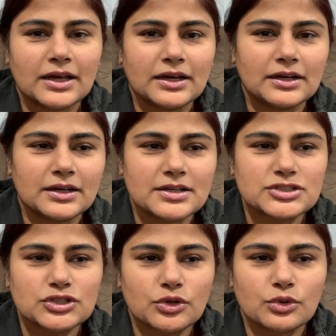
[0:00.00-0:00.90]
Uh,
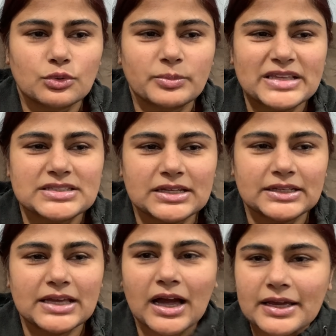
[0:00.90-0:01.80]
so
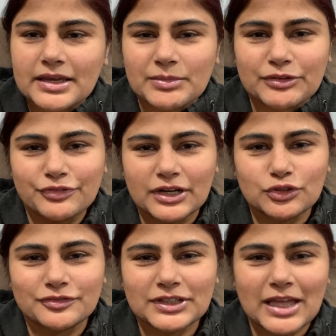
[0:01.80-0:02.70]
basically I am in front
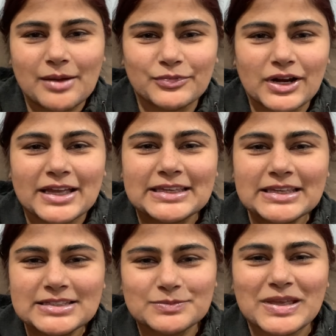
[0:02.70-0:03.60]
of the camera.
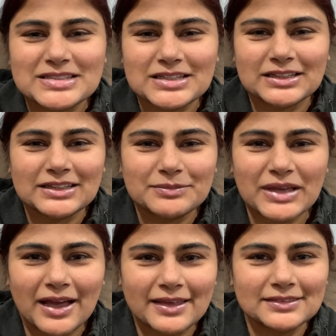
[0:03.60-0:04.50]
He is basically
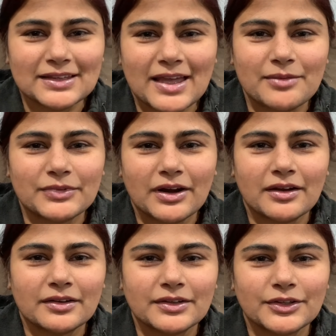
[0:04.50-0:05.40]
behind the
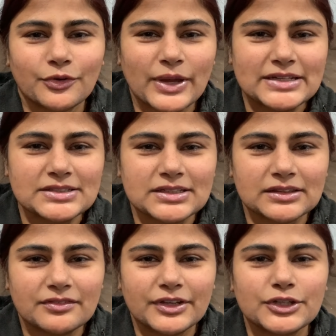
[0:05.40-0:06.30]
camera, you know, editing
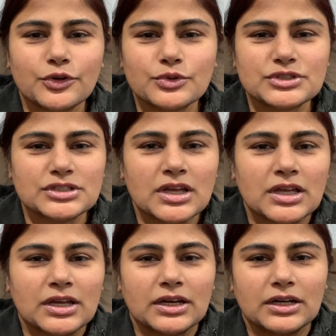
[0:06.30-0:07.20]
the videos,
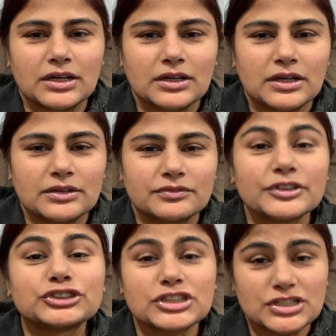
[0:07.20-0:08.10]
uh,
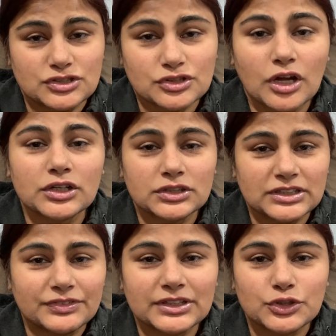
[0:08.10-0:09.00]
which he is not
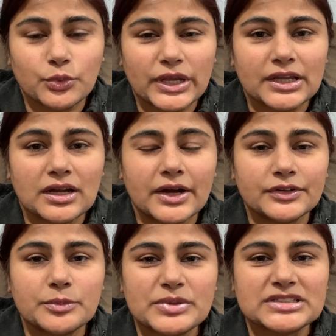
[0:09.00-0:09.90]
even doing
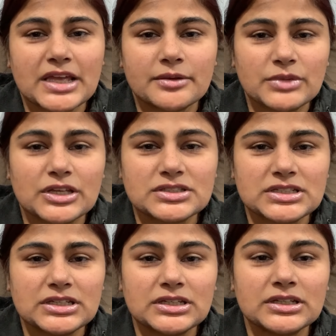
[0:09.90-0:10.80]
100% because
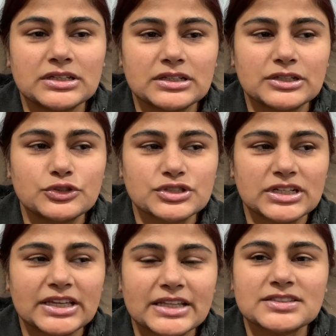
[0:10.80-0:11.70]
he
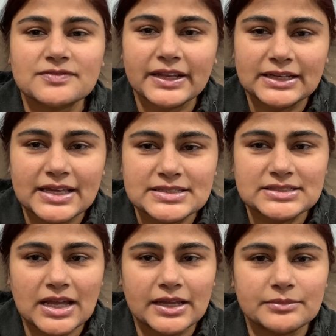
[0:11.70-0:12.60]
usually gets very less
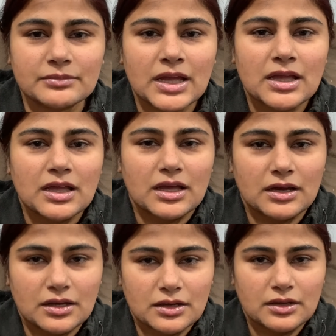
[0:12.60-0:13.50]
time.
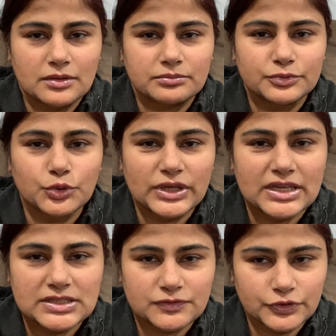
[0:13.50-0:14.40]
Uh, doing
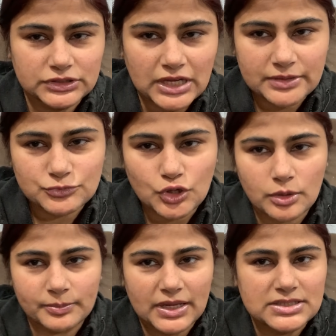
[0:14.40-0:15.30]
his full-time
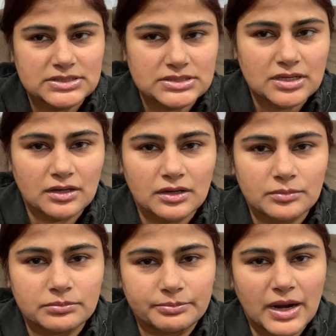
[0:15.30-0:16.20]
job plus a
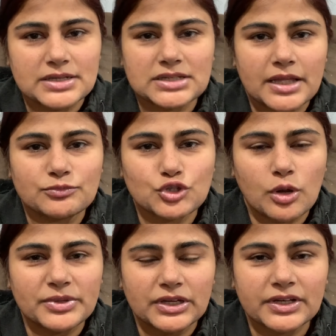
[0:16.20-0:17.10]
part-time
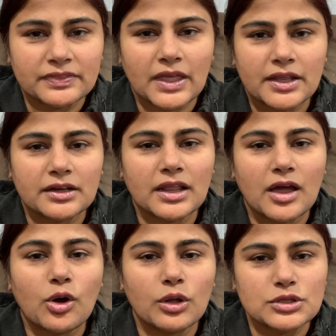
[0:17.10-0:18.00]
job here and there and
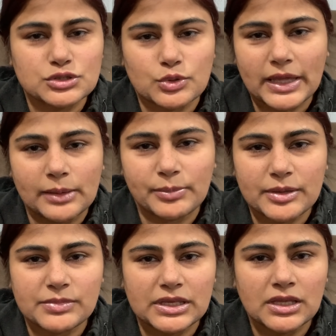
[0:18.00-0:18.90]
also
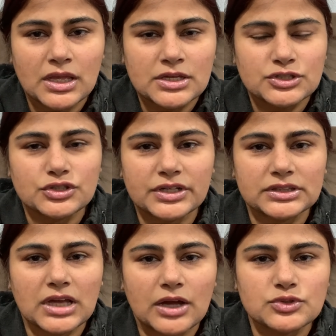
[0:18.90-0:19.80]
helping me during
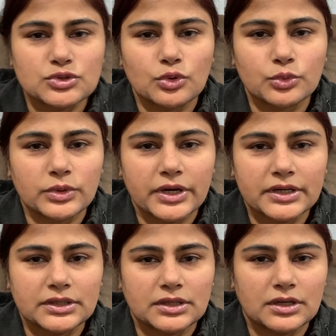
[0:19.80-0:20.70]
the household
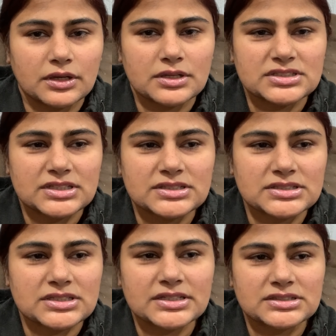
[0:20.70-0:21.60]
work uh,
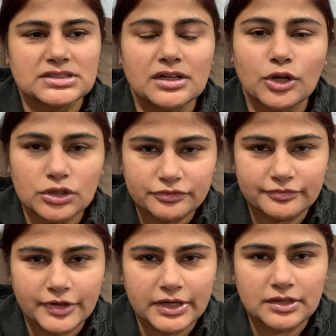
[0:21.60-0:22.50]
since it's a lot of
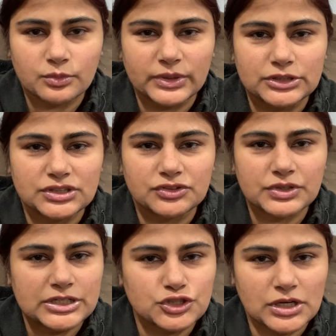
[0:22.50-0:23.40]
work with
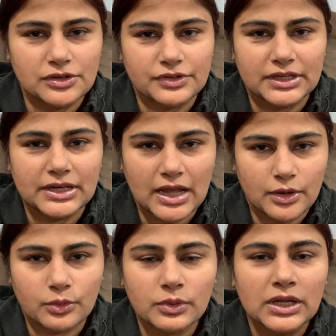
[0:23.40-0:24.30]
three children
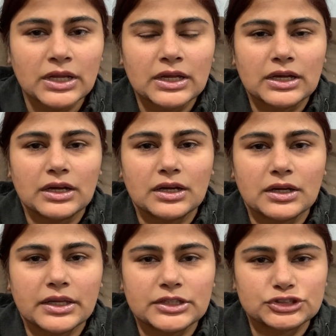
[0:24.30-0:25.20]
now uh,
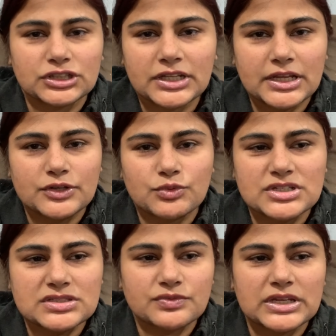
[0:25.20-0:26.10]
initially it
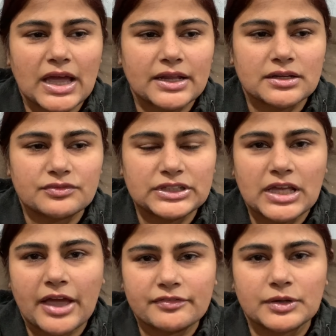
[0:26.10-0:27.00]
was we had we
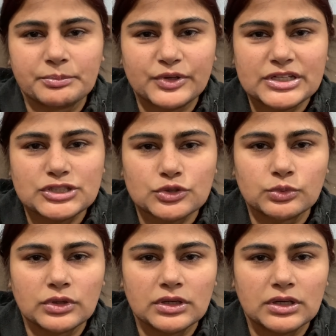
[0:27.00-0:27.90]
have a
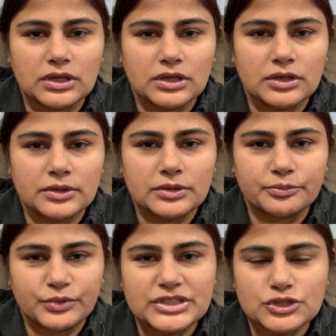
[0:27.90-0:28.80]
preschool uh,
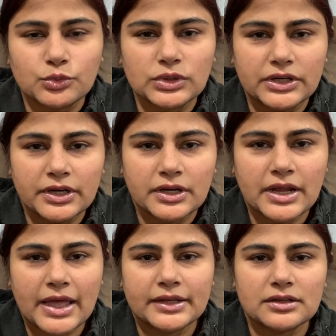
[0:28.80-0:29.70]
preschooler
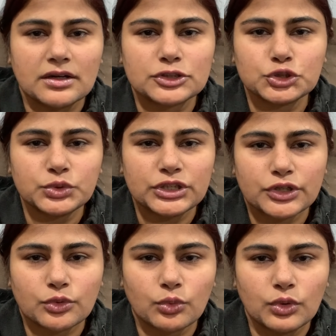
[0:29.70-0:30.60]
and a
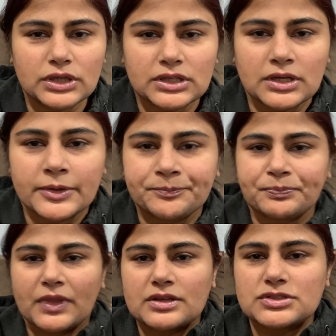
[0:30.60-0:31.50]
two-year-old
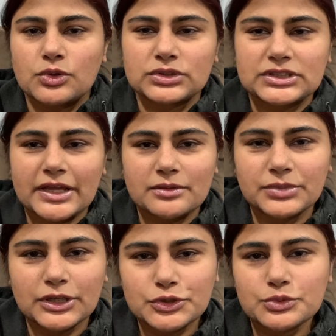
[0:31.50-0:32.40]
so the
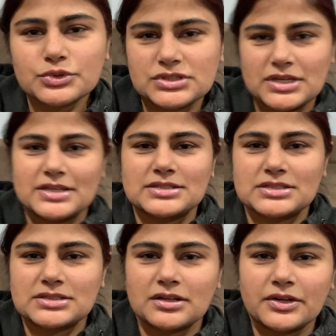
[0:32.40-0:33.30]
terrible twos
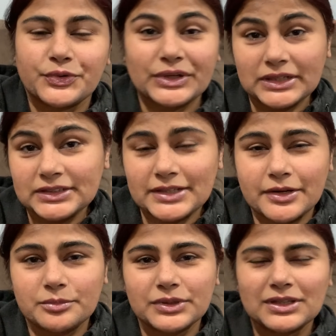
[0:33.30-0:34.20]
is really
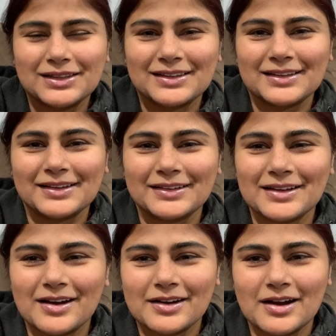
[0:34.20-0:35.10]
terrible in
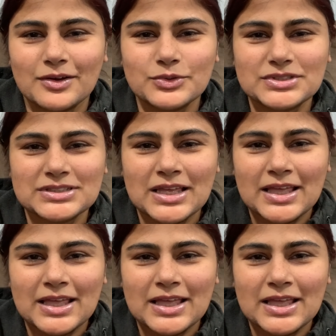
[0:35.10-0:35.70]
our house